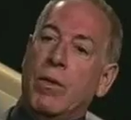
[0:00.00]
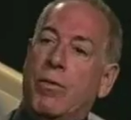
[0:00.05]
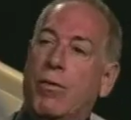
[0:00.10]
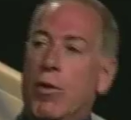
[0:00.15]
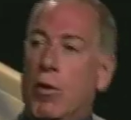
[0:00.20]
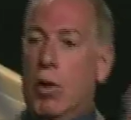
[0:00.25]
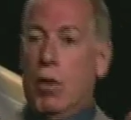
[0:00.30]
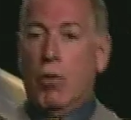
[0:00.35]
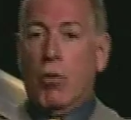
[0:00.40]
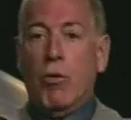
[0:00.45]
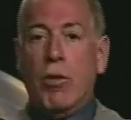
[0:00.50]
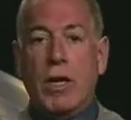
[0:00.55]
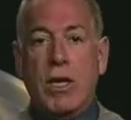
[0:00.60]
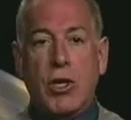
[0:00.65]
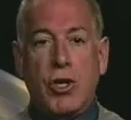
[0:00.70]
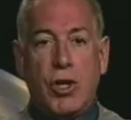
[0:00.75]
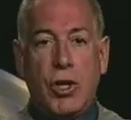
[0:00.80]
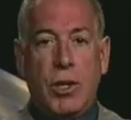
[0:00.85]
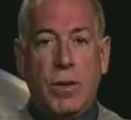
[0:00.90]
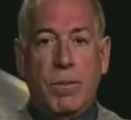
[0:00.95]
for a
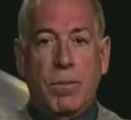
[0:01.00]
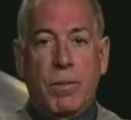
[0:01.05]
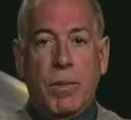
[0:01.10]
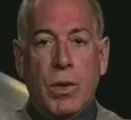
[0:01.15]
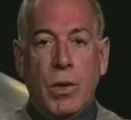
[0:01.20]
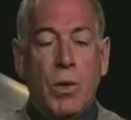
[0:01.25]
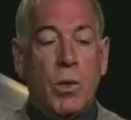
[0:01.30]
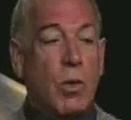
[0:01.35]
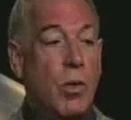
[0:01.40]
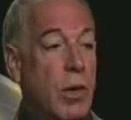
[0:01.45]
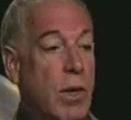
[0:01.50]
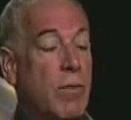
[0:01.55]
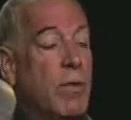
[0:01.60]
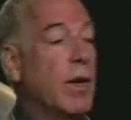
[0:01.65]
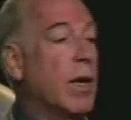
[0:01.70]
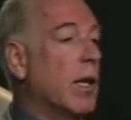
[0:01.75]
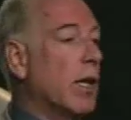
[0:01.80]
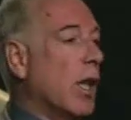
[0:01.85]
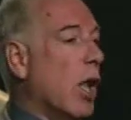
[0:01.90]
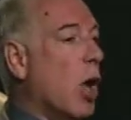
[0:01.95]
region, or
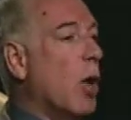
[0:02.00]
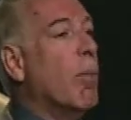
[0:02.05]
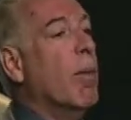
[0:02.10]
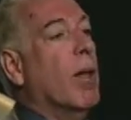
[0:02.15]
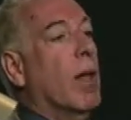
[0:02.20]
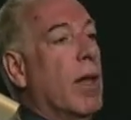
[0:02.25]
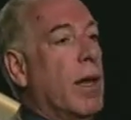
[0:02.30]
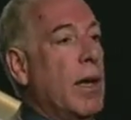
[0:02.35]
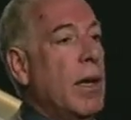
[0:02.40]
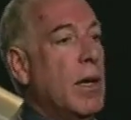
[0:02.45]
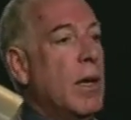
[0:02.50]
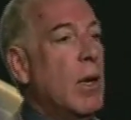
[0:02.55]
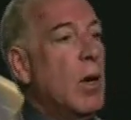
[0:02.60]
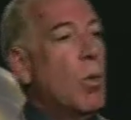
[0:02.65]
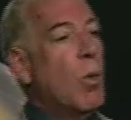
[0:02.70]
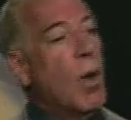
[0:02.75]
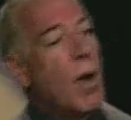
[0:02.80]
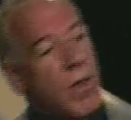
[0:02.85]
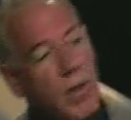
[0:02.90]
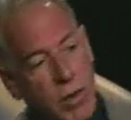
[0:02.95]
even globally,
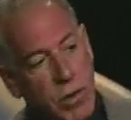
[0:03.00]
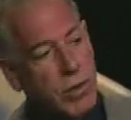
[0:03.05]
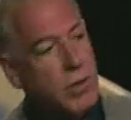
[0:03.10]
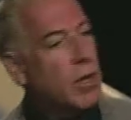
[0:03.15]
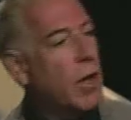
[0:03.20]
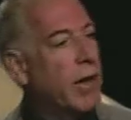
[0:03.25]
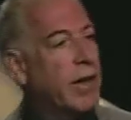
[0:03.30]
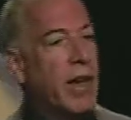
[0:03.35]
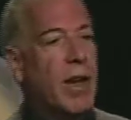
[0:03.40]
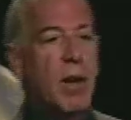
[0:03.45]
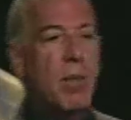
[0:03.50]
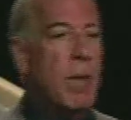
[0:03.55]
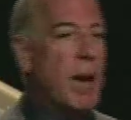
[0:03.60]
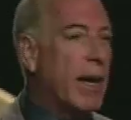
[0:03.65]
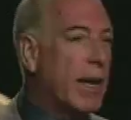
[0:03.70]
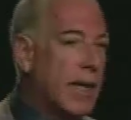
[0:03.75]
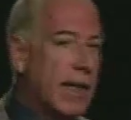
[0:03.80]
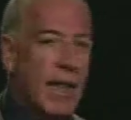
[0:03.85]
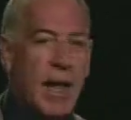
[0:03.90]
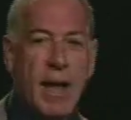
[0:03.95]
whether you're talking
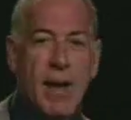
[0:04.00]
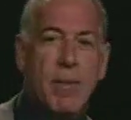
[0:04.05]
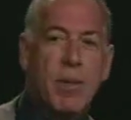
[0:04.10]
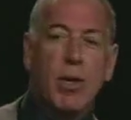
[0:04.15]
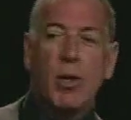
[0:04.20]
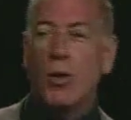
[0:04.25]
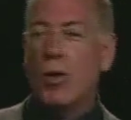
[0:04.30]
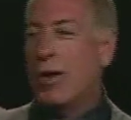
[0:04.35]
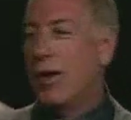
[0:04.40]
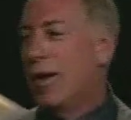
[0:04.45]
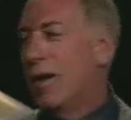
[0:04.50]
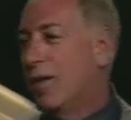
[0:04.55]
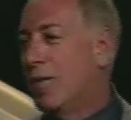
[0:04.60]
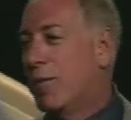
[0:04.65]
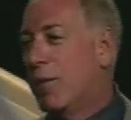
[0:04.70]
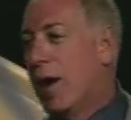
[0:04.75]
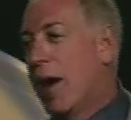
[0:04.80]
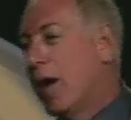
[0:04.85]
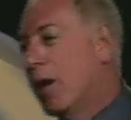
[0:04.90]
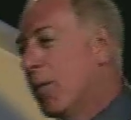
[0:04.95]
about climate or the
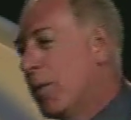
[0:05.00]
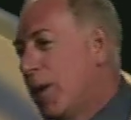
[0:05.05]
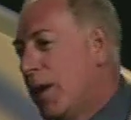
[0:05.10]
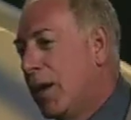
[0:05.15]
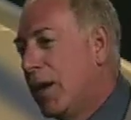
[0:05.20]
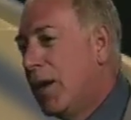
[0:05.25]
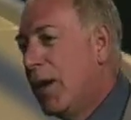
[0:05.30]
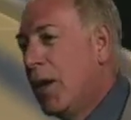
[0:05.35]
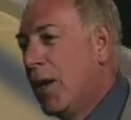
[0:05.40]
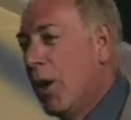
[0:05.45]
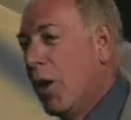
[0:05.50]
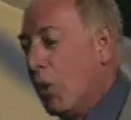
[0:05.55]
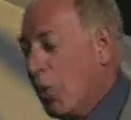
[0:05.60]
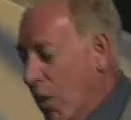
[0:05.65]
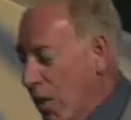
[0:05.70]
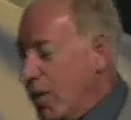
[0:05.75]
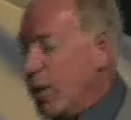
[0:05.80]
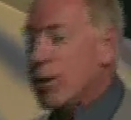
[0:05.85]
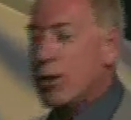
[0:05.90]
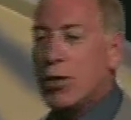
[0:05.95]
environment, or
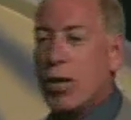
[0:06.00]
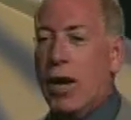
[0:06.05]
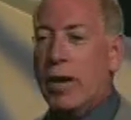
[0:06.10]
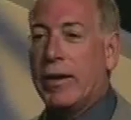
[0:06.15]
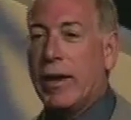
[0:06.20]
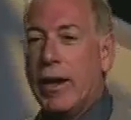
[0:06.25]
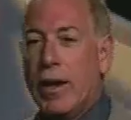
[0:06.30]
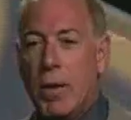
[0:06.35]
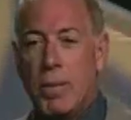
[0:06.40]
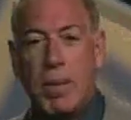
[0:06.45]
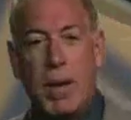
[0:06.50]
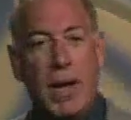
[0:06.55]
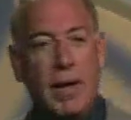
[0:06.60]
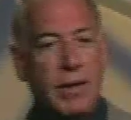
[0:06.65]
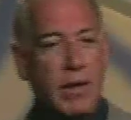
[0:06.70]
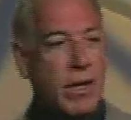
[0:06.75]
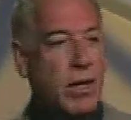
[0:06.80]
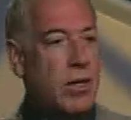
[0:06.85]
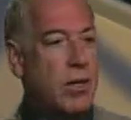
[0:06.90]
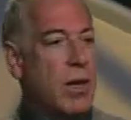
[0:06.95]
whether you're talking
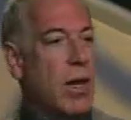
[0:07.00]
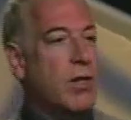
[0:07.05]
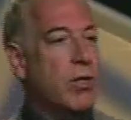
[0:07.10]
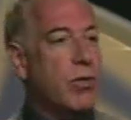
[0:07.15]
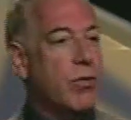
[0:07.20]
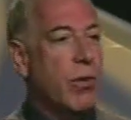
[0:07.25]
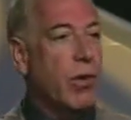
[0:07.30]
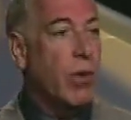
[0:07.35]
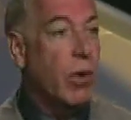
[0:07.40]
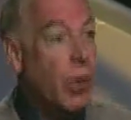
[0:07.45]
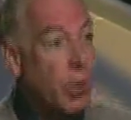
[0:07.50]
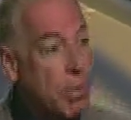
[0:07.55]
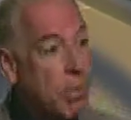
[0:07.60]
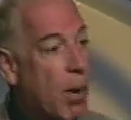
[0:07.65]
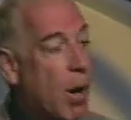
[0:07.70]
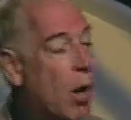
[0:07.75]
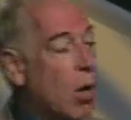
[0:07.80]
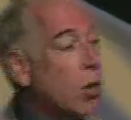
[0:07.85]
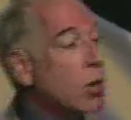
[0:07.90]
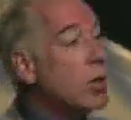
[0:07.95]
about the industrial or
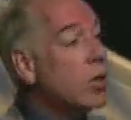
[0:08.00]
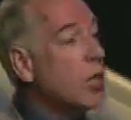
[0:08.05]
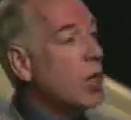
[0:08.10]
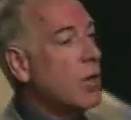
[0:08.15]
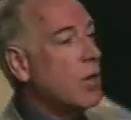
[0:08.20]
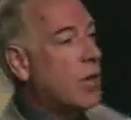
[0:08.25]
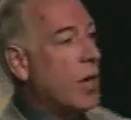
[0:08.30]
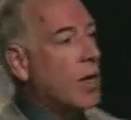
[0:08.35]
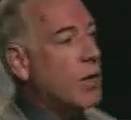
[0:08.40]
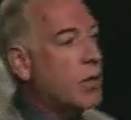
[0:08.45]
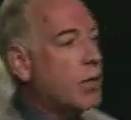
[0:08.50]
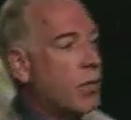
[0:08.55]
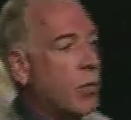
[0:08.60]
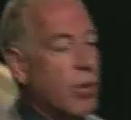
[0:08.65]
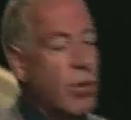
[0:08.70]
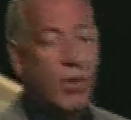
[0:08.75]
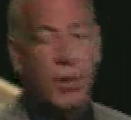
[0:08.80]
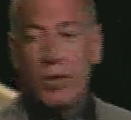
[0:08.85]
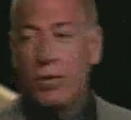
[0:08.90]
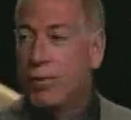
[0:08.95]

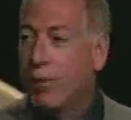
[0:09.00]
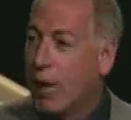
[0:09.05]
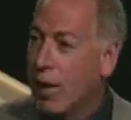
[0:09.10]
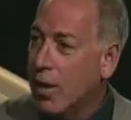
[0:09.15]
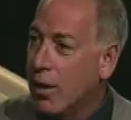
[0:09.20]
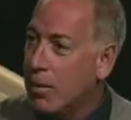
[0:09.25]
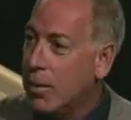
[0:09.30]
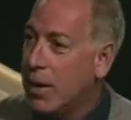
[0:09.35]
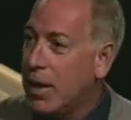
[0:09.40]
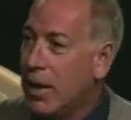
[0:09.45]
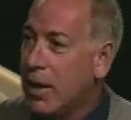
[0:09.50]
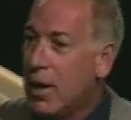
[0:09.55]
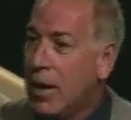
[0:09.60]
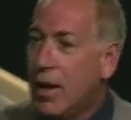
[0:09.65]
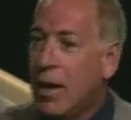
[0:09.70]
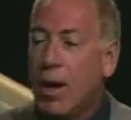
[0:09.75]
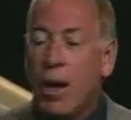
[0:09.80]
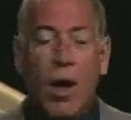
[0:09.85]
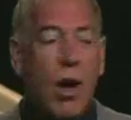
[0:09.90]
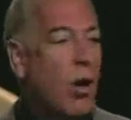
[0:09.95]
post-industrial environment,
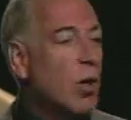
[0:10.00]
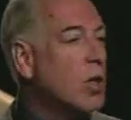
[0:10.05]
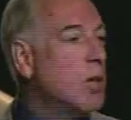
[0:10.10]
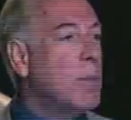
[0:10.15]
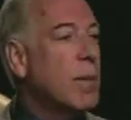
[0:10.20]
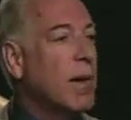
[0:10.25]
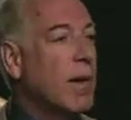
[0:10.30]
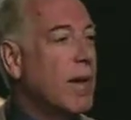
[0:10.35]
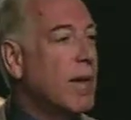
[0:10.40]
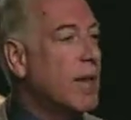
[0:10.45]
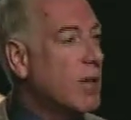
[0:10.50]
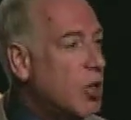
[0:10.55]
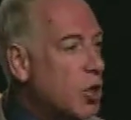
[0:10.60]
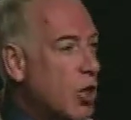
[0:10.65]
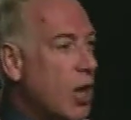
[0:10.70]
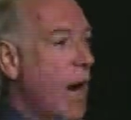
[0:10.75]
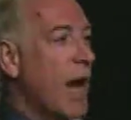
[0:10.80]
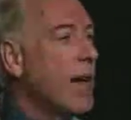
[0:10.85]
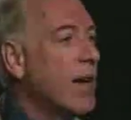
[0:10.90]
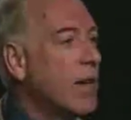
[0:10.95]
ultimately the
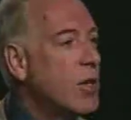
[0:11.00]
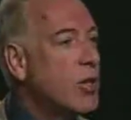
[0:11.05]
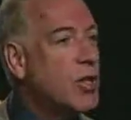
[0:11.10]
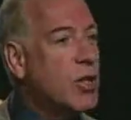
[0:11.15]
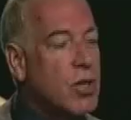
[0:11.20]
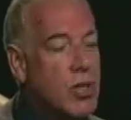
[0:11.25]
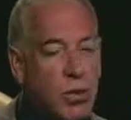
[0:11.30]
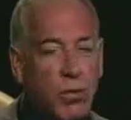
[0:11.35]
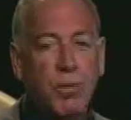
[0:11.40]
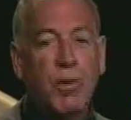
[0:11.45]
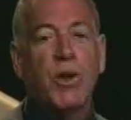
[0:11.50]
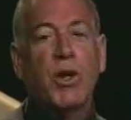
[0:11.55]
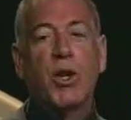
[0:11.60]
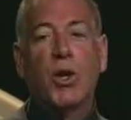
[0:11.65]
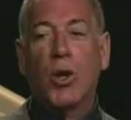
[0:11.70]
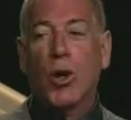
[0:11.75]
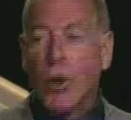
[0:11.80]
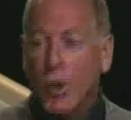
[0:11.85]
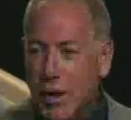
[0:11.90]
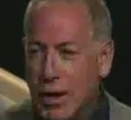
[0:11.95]
challenges for
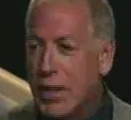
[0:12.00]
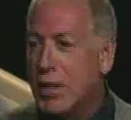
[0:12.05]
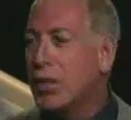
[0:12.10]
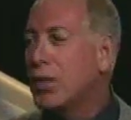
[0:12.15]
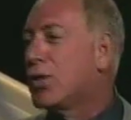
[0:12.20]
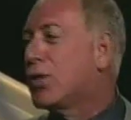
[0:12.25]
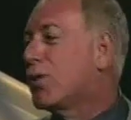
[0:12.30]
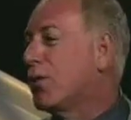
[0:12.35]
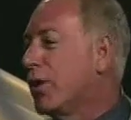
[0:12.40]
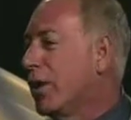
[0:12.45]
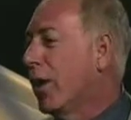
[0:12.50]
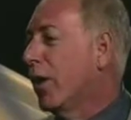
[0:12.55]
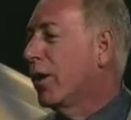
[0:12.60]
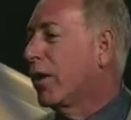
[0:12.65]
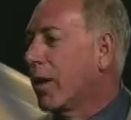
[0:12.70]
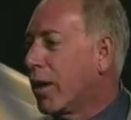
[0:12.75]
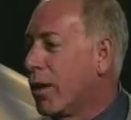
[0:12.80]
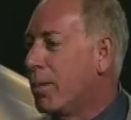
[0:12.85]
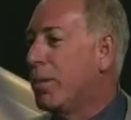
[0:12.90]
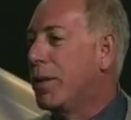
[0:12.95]
your industry are
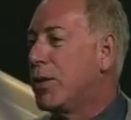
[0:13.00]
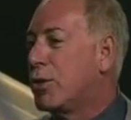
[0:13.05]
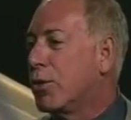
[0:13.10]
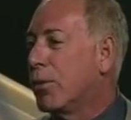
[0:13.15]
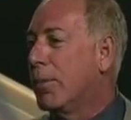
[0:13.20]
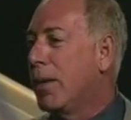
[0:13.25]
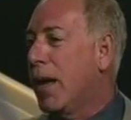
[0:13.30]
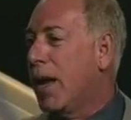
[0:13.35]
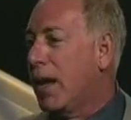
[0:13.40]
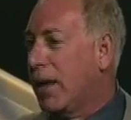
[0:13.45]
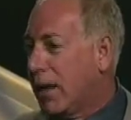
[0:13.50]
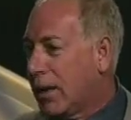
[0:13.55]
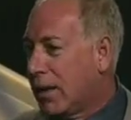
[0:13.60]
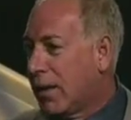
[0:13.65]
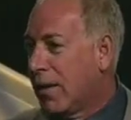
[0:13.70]
going to be dramatic.